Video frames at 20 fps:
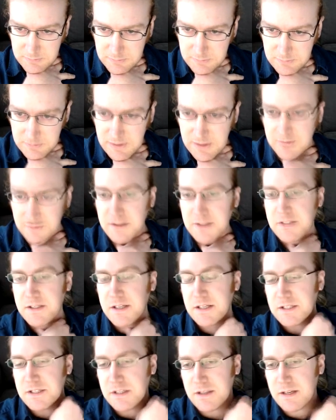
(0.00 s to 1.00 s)
Yeah, that's
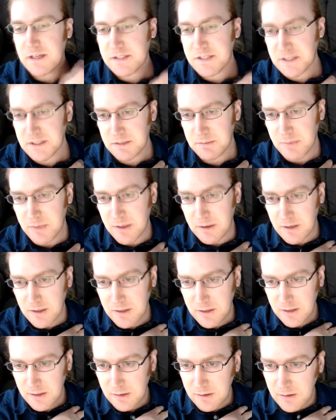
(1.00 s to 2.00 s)
actually better, I
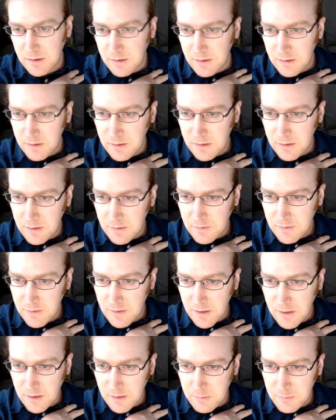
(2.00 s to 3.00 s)
think.
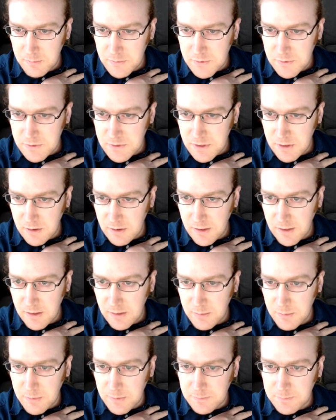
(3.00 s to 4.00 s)
To Atari
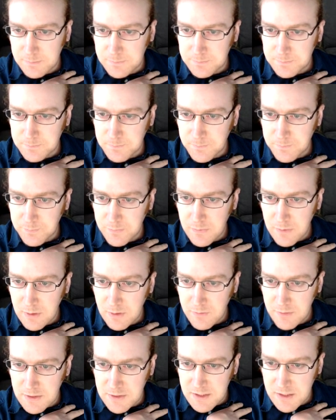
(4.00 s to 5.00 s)
up.
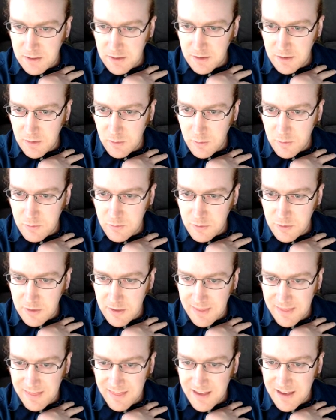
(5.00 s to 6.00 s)
If I Atari over
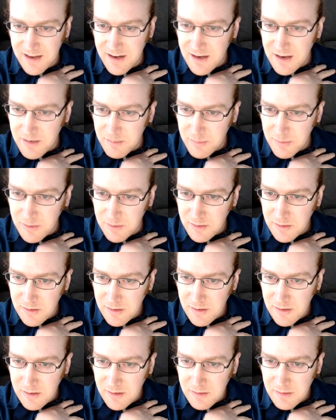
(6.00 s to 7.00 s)
and then up,
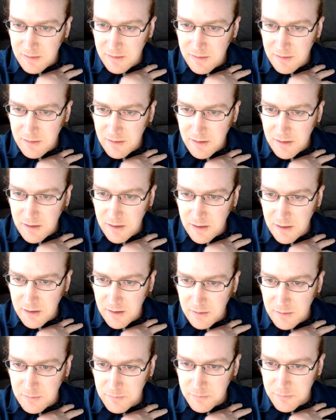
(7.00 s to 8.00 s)

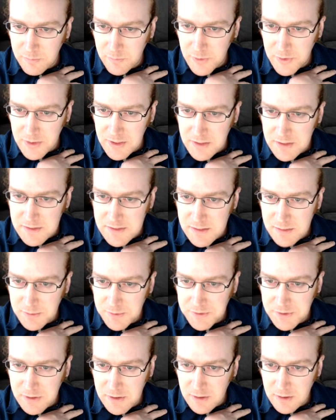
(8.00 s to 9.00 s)
well, that is double
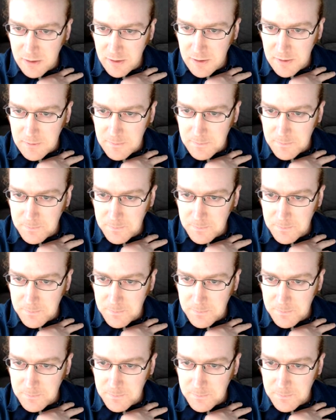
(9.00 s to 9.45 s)
Atari.